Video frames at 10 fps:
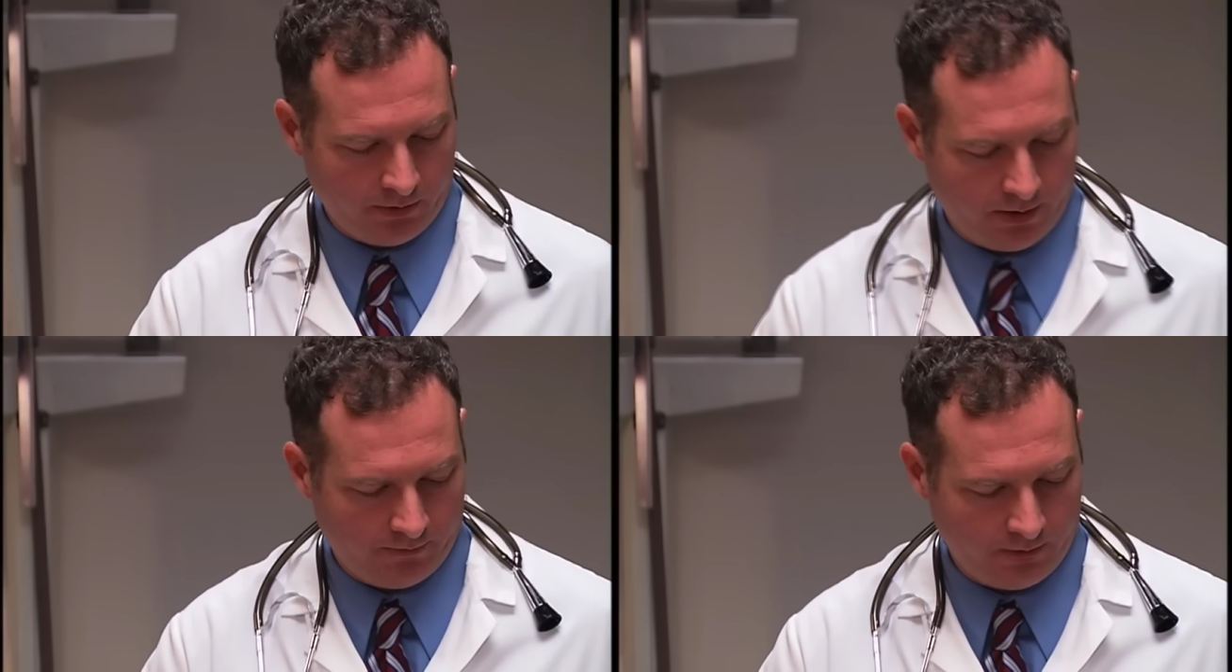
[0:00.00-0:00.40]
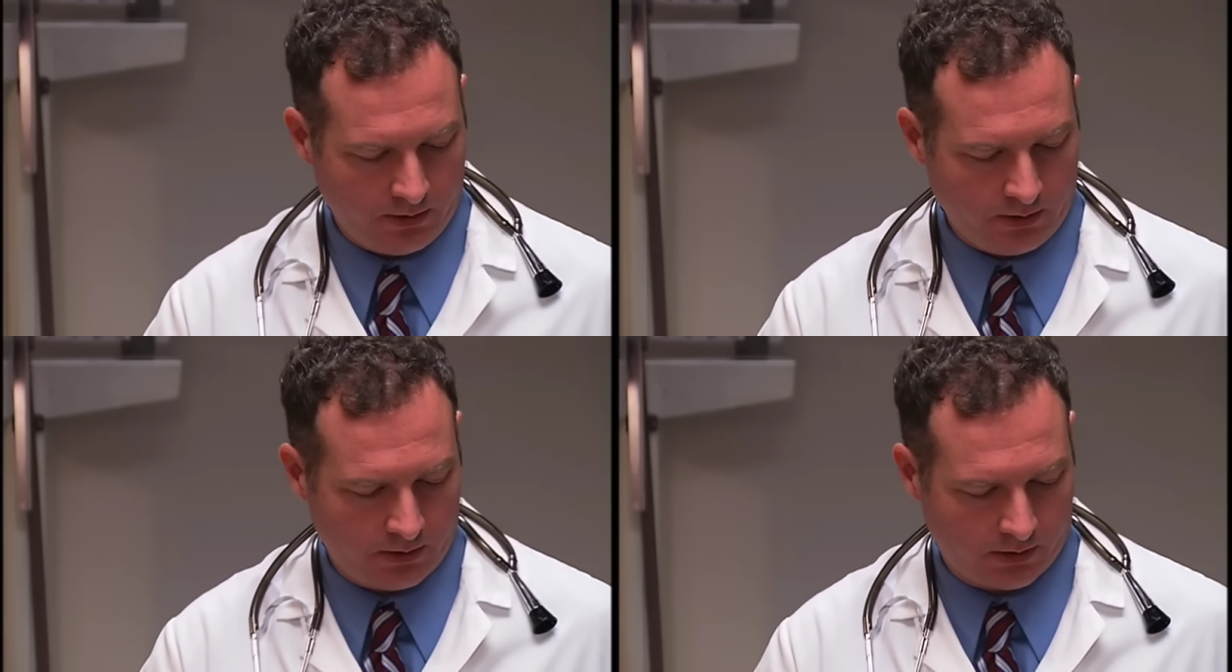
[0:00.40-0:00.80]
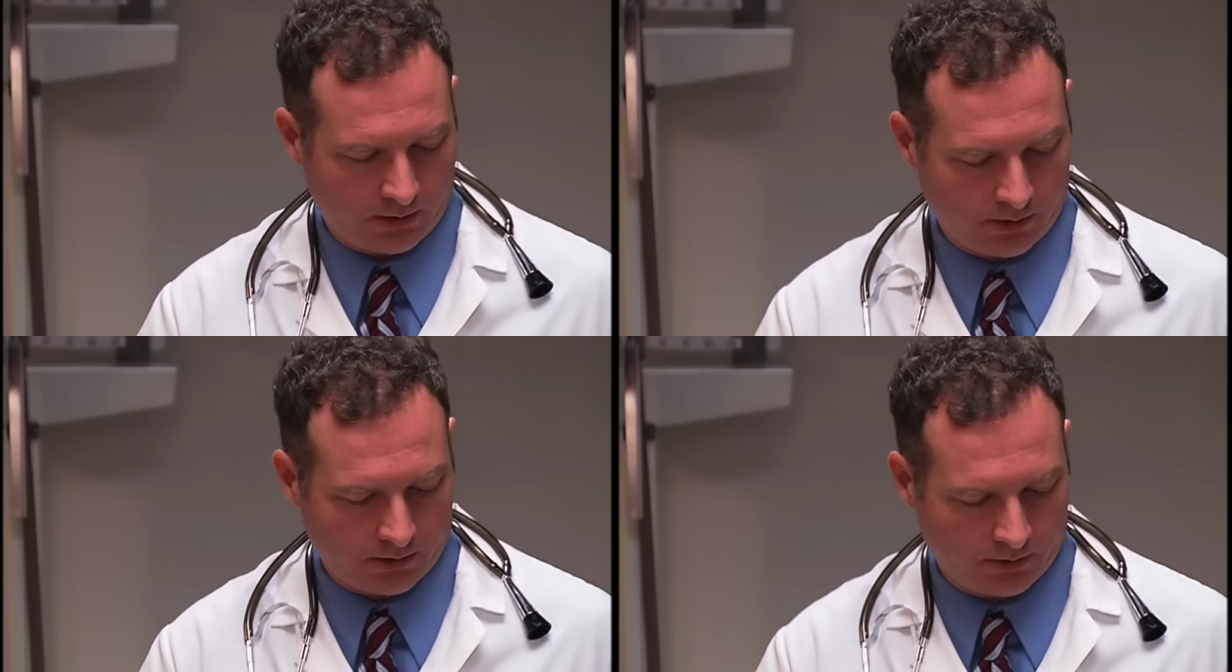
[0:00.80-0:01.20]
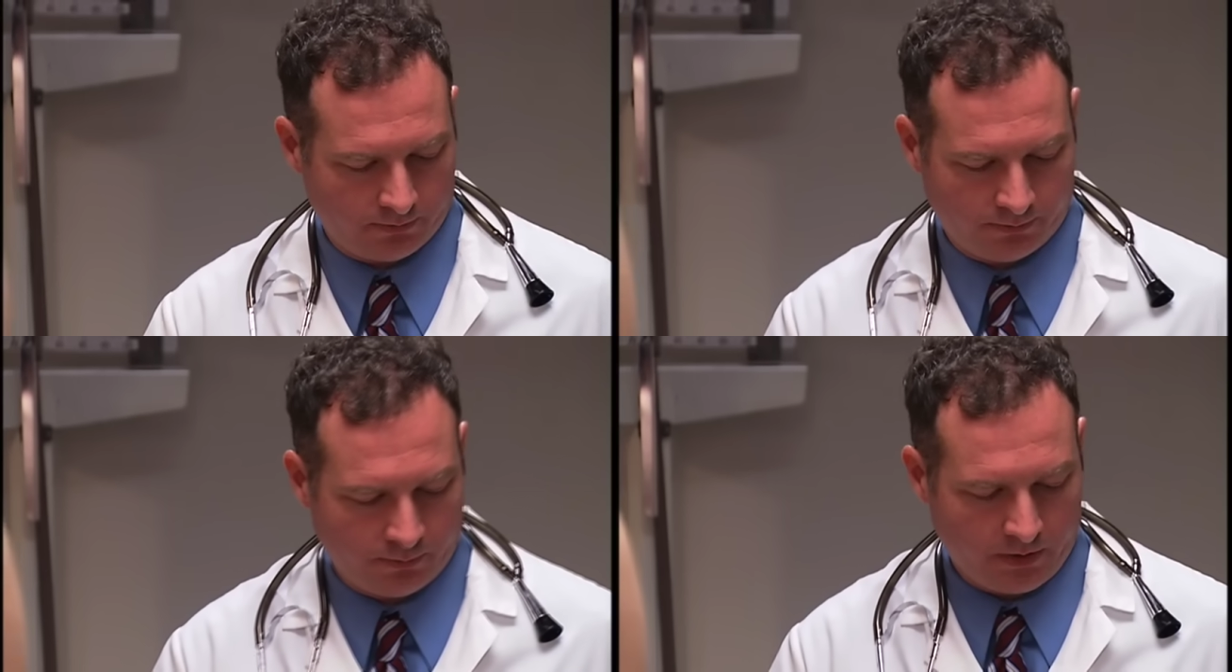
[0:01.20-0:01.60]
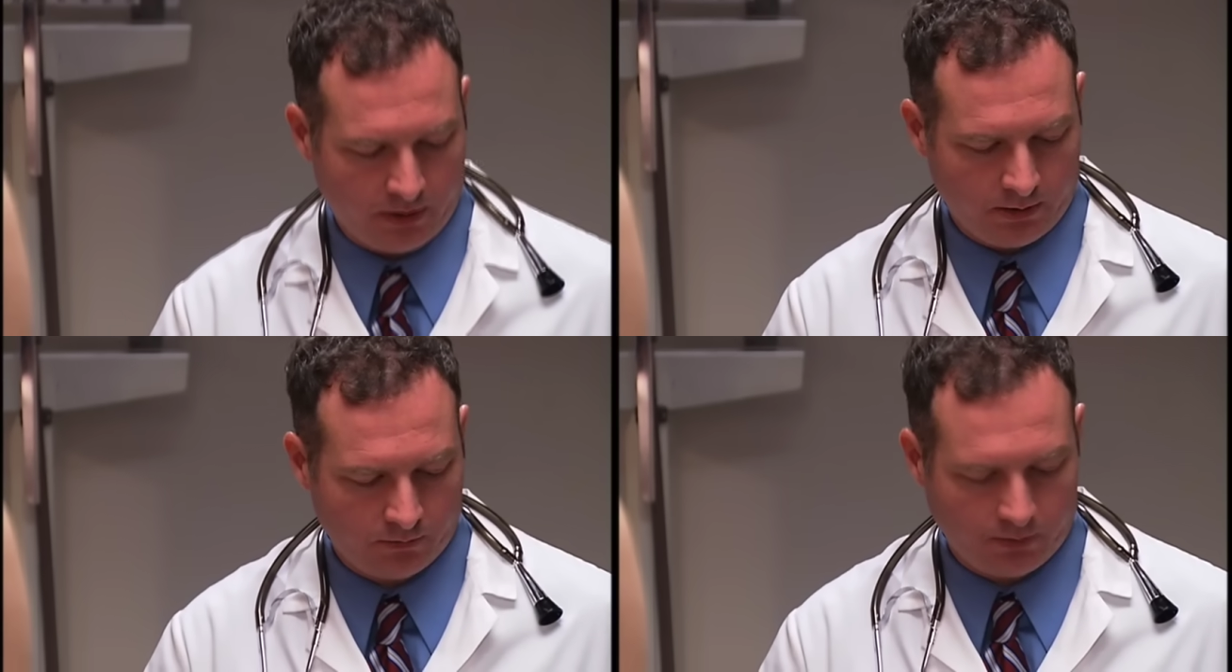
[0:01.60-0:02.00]
you have any uh,
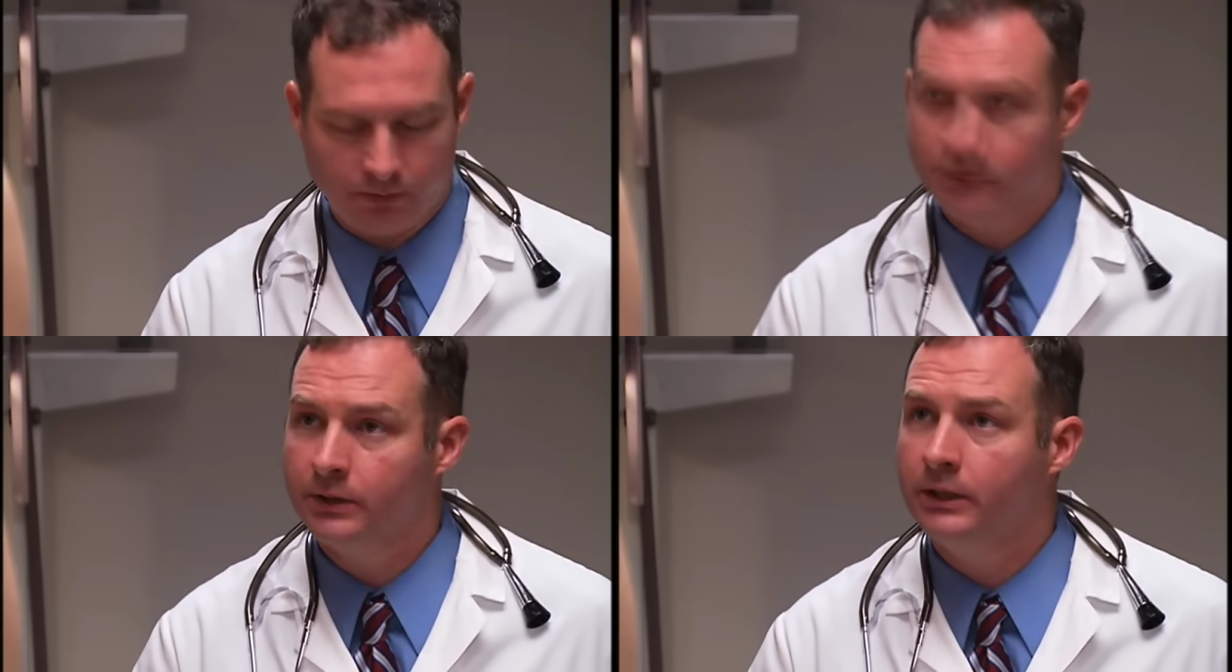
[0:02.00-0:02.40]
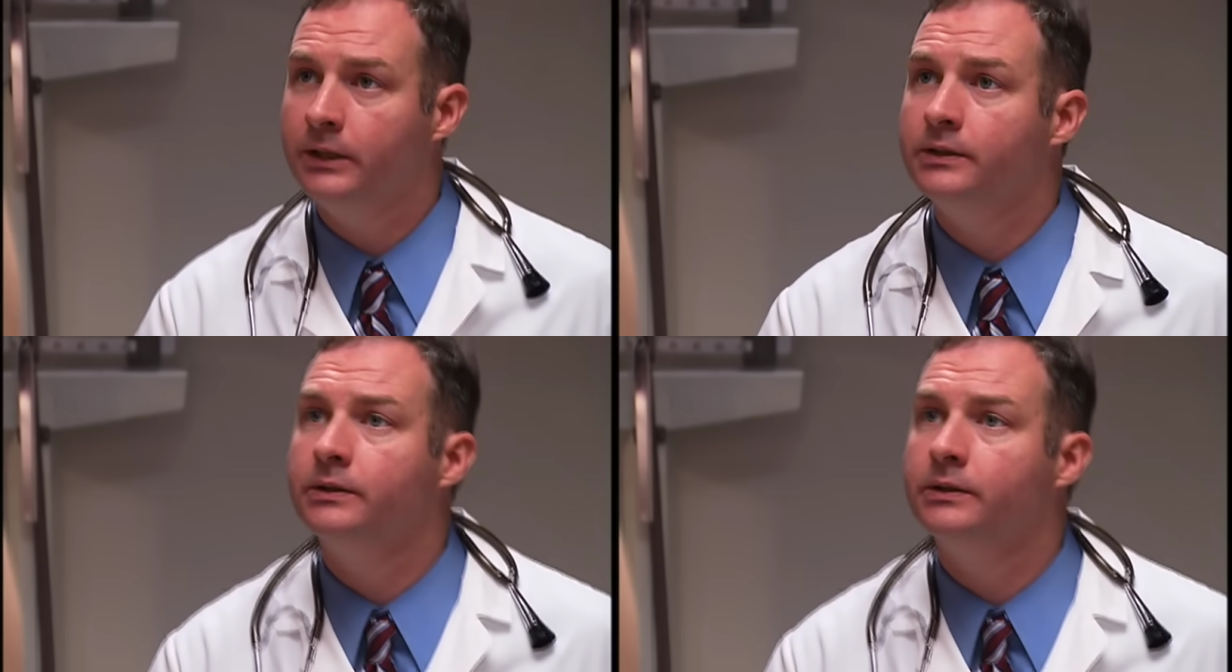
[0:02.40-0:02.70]
pain when you urinate?